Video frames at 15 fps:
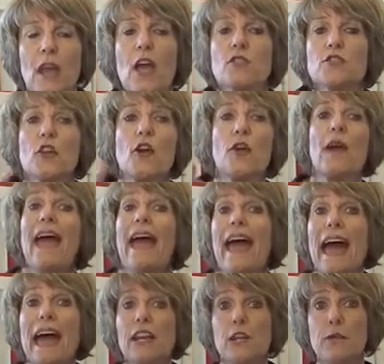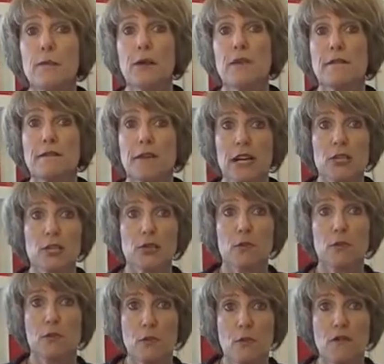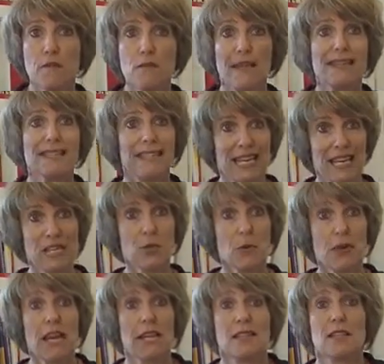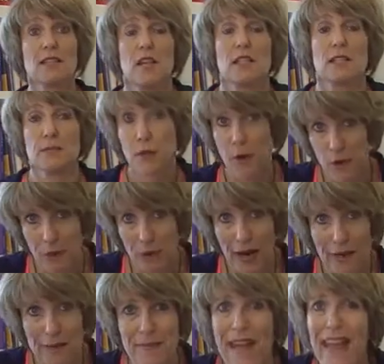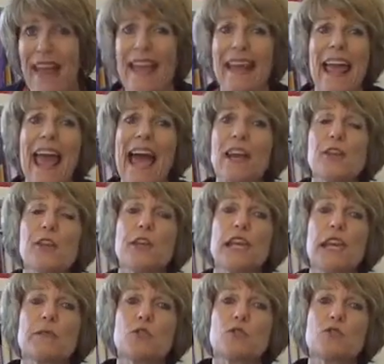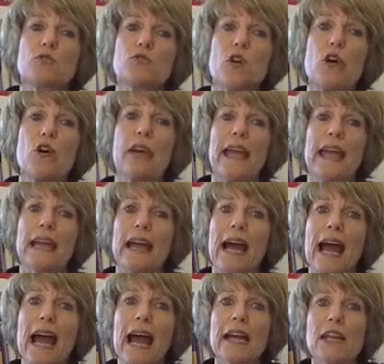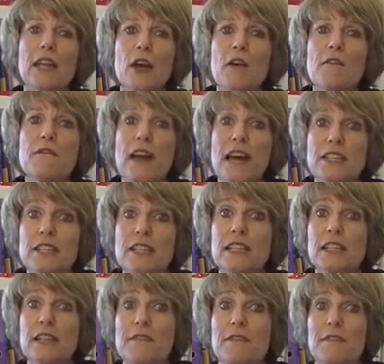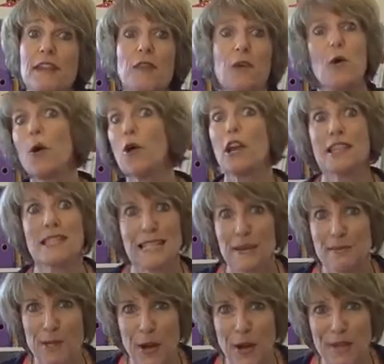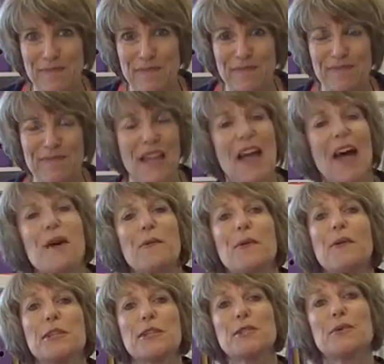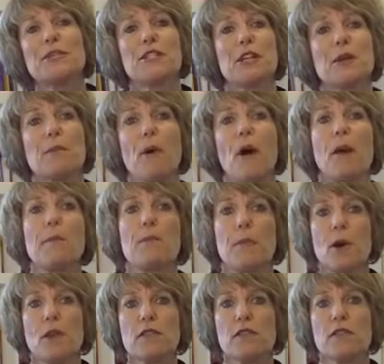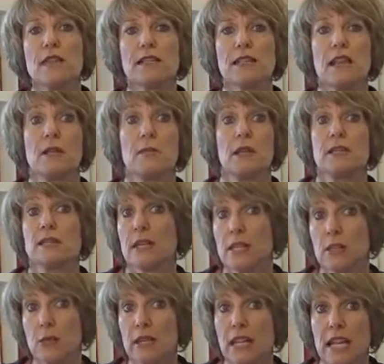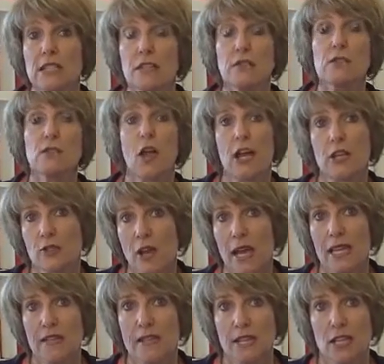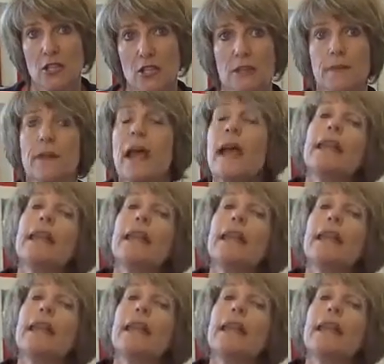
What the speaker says: So, how do you put functional movements into an exercise program, and how do you keep strong and cardiovascularly fit all at the same time? Well, what you do is you combine both of these elements into an interval-like training session.